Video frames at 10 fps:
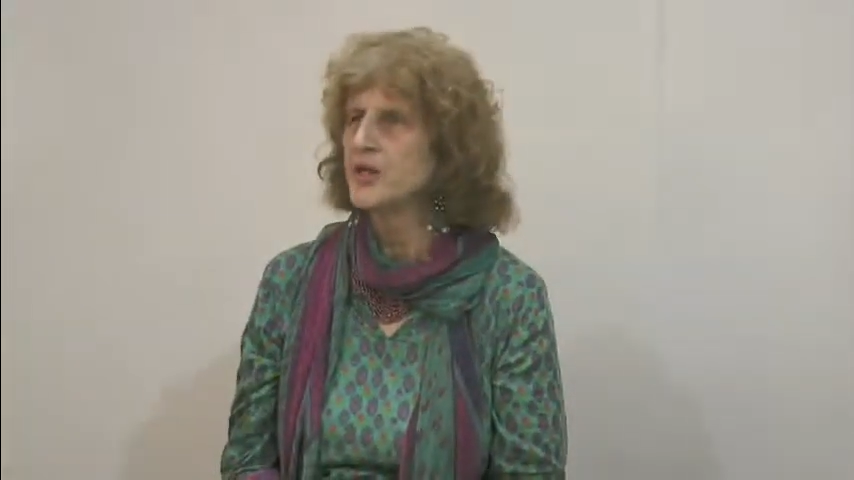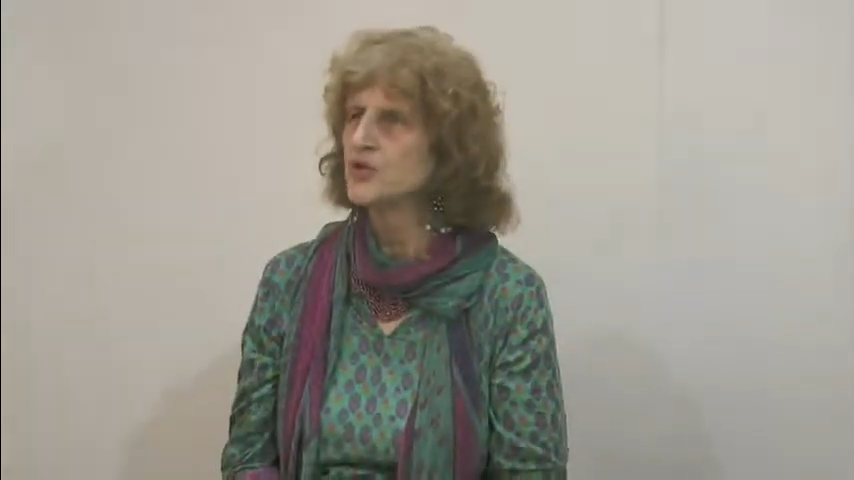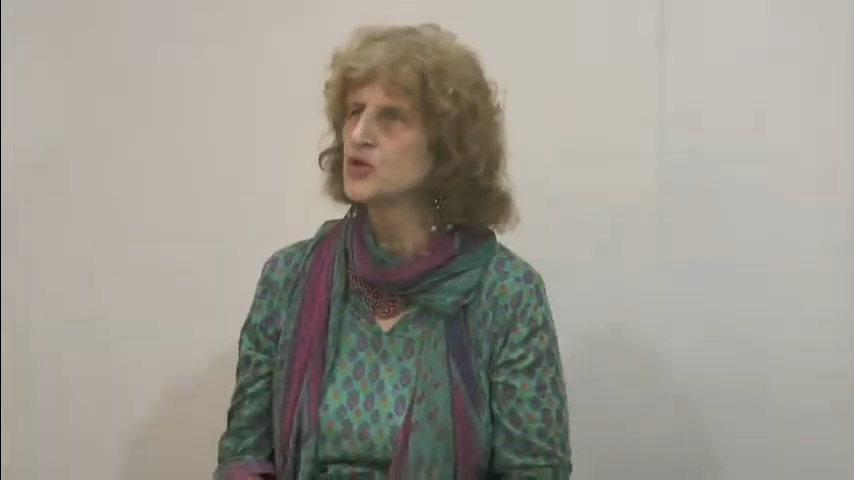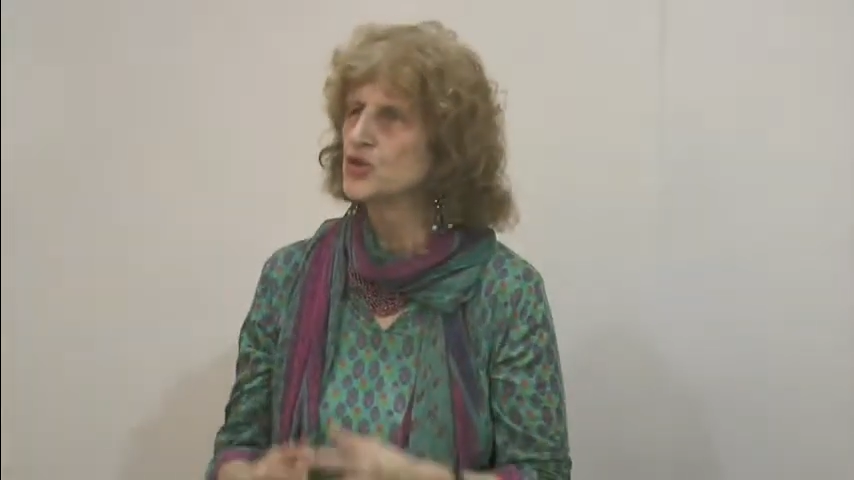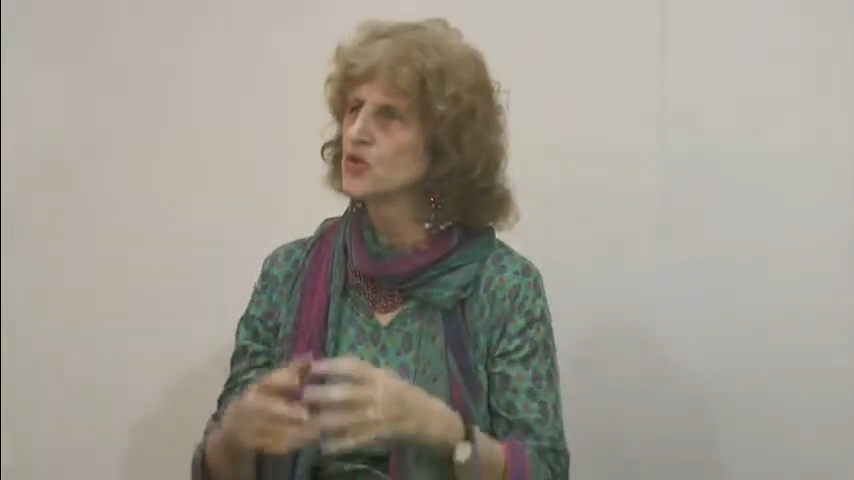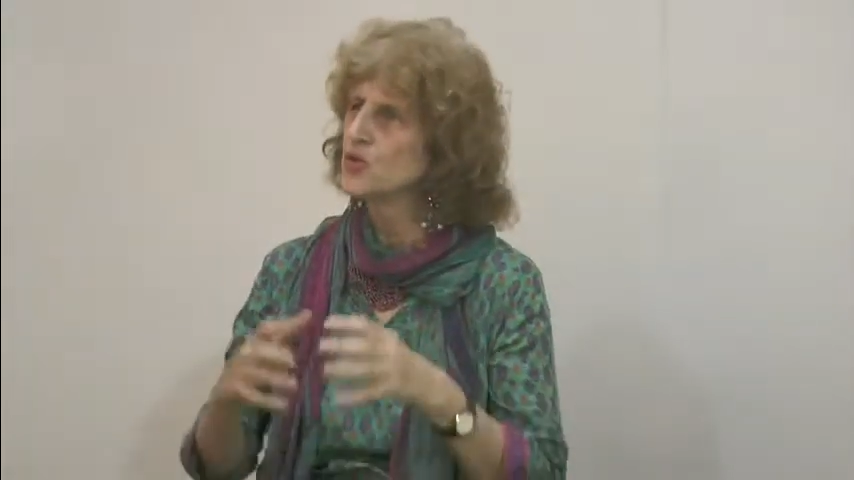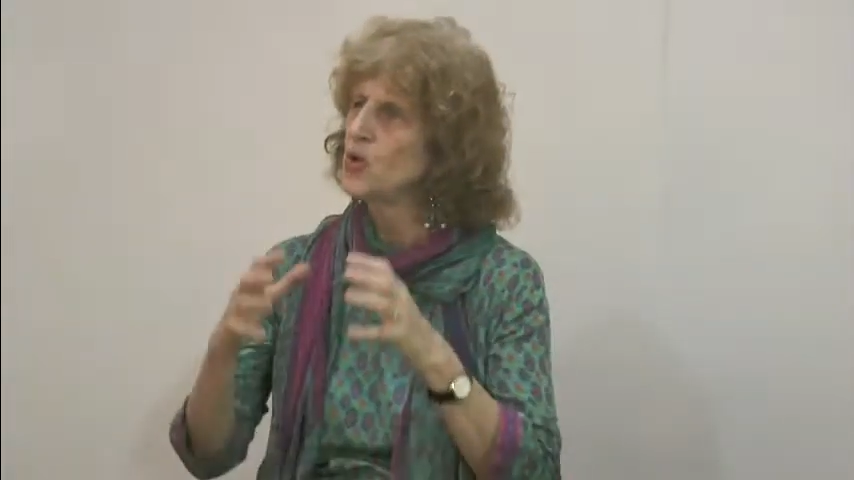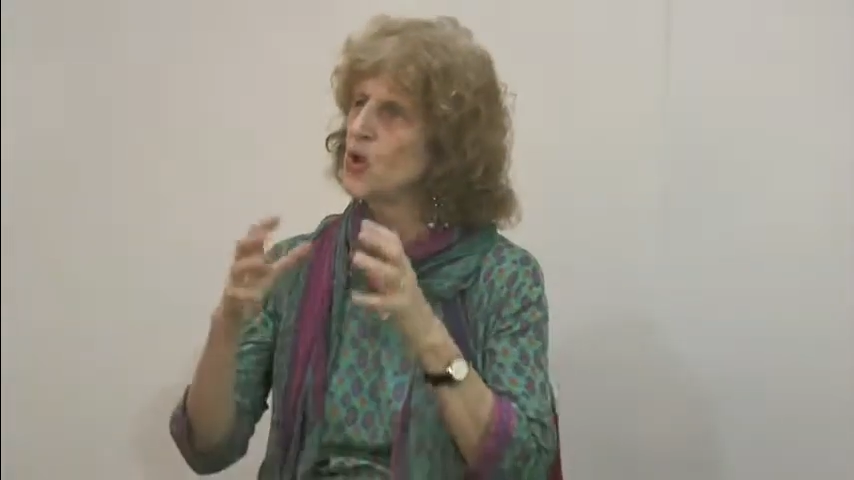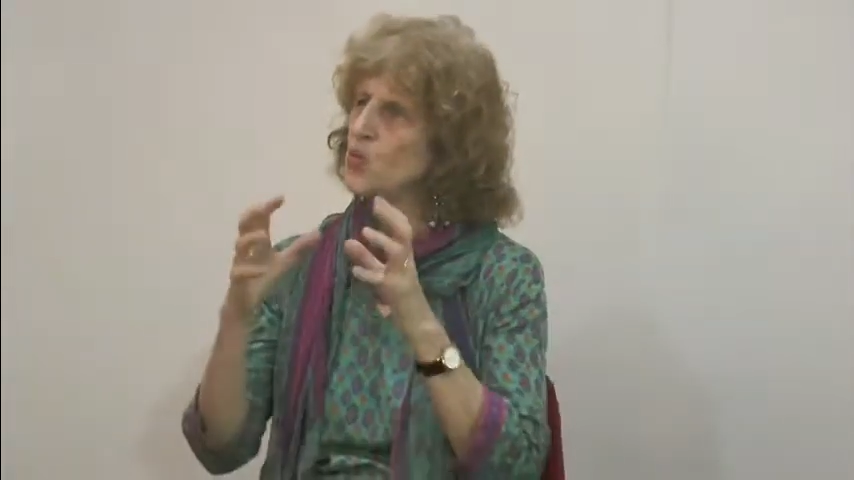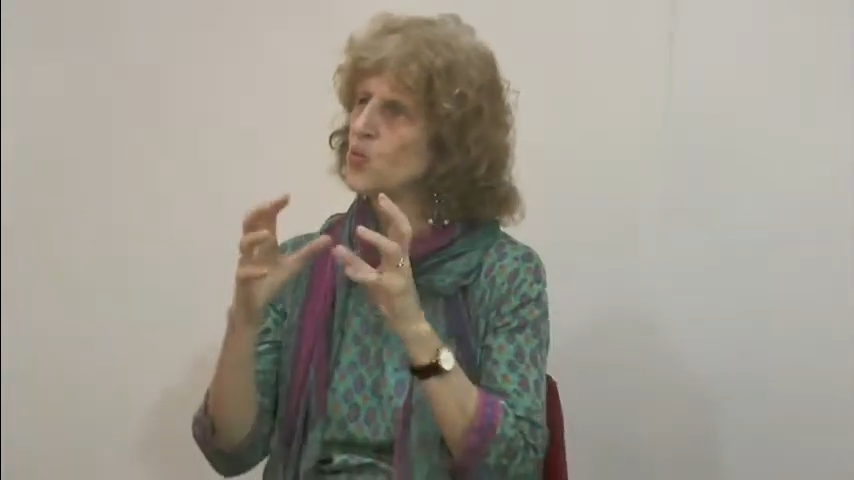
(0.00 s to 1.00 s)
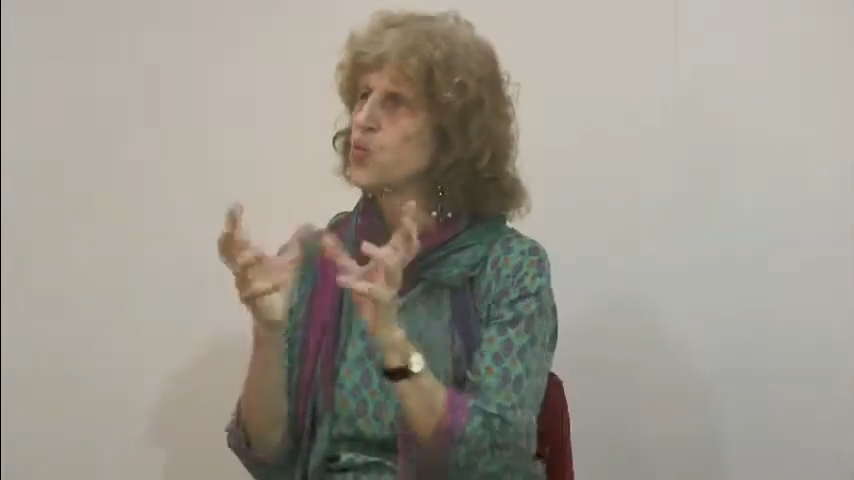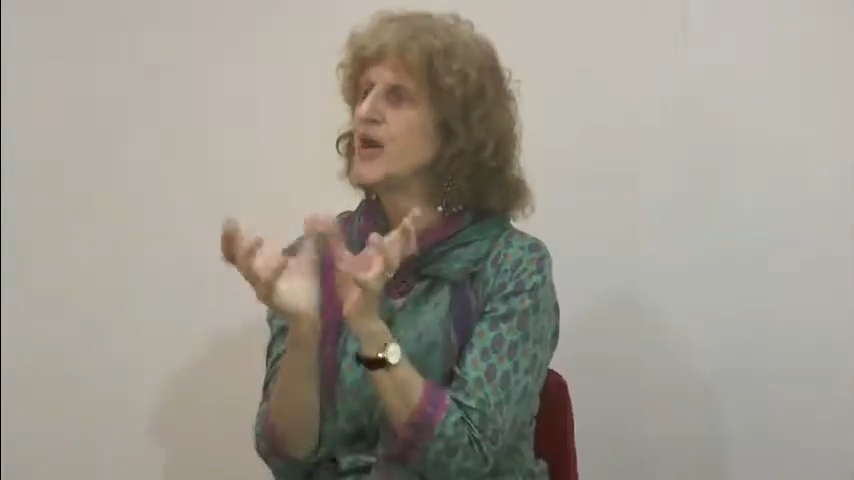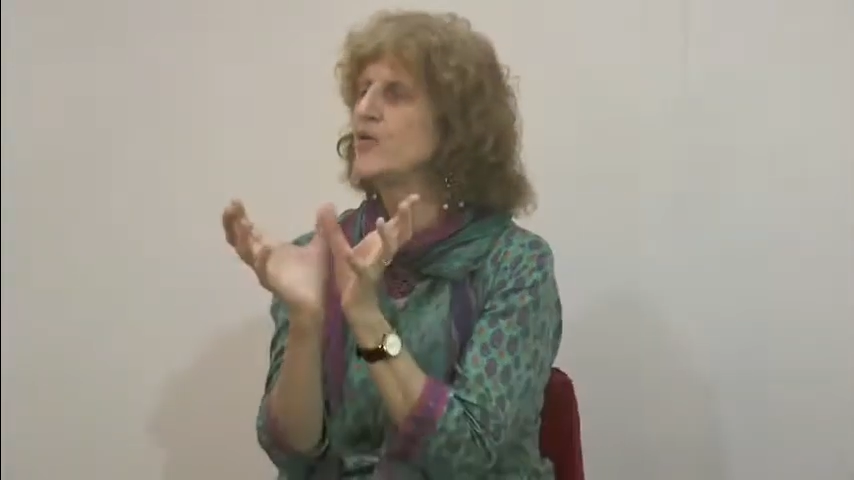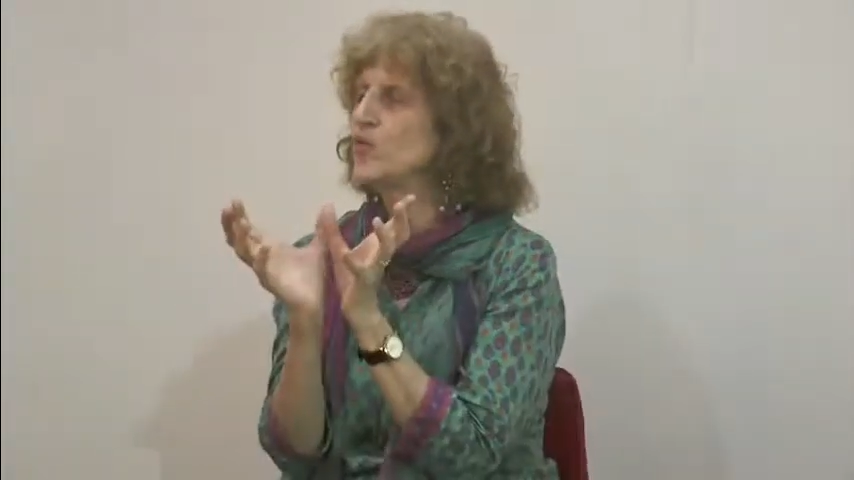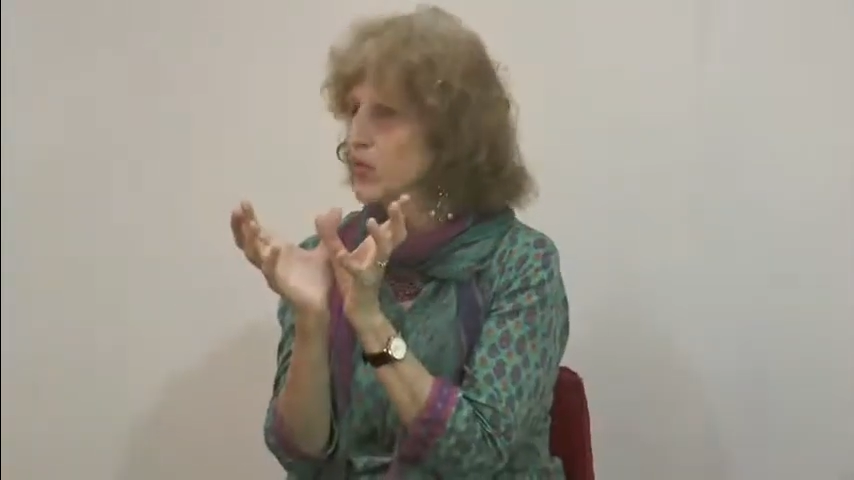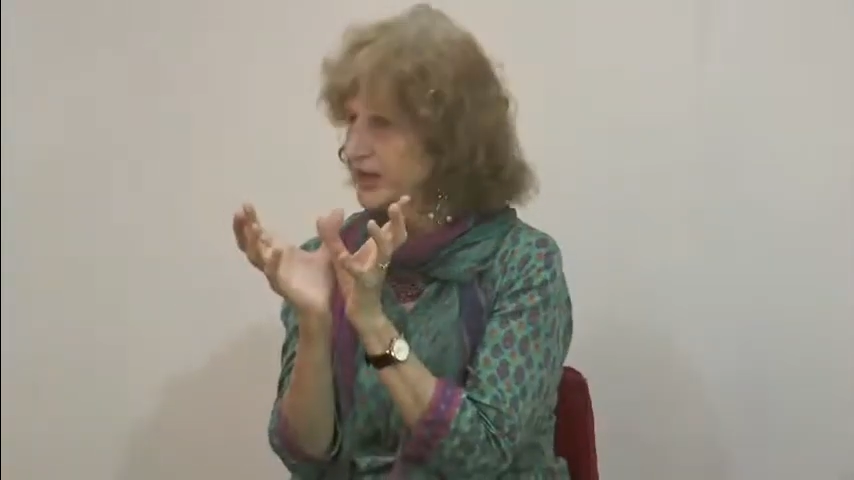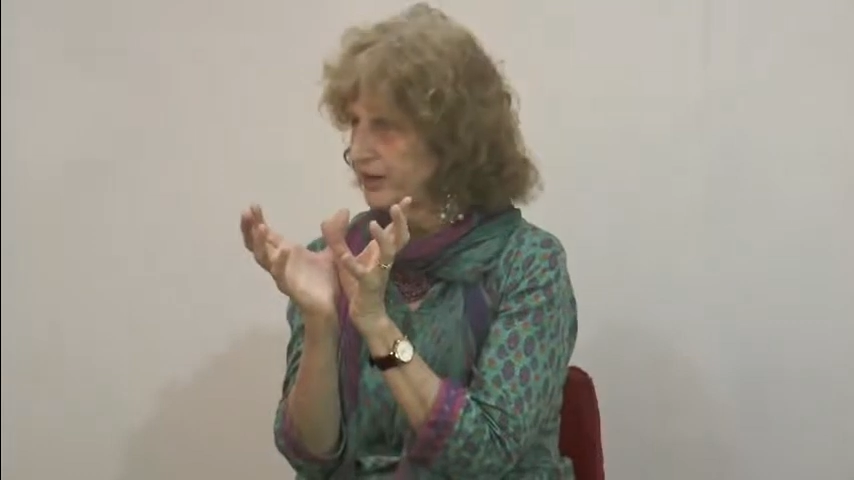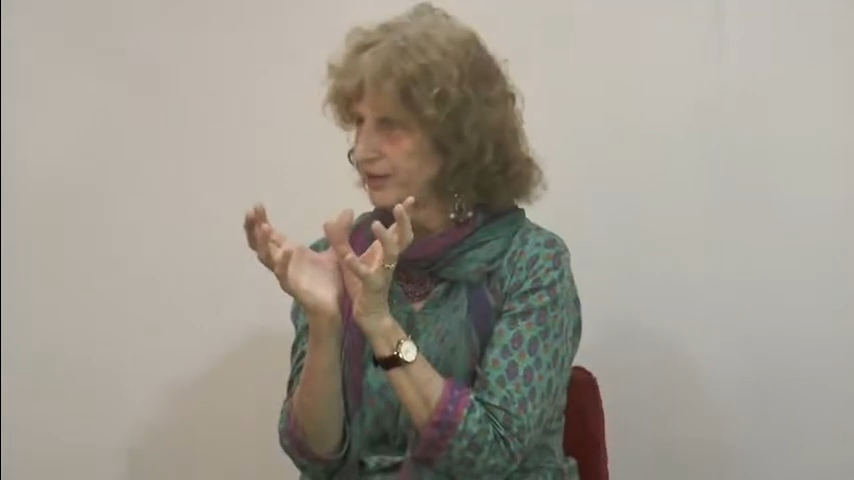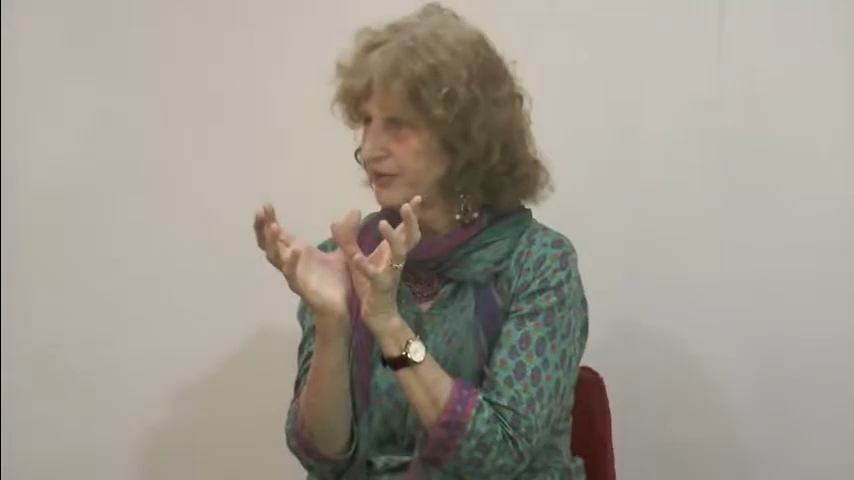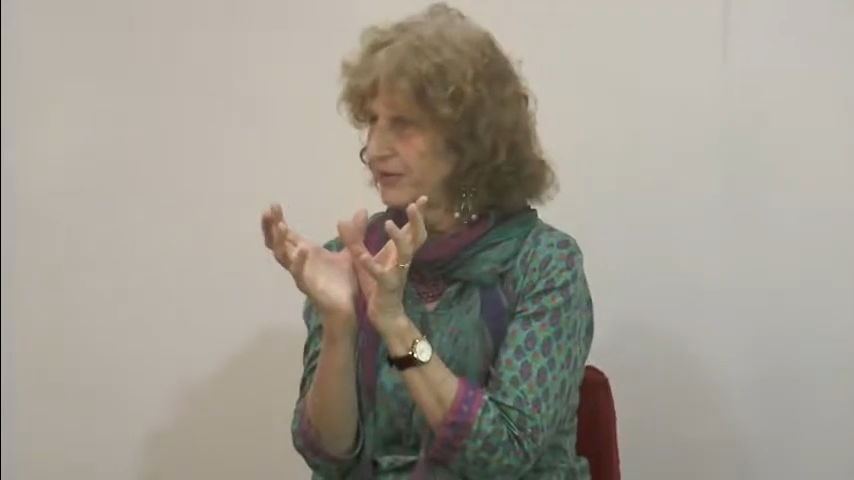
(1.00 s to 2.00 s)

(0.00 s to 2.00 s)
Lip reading: into win-win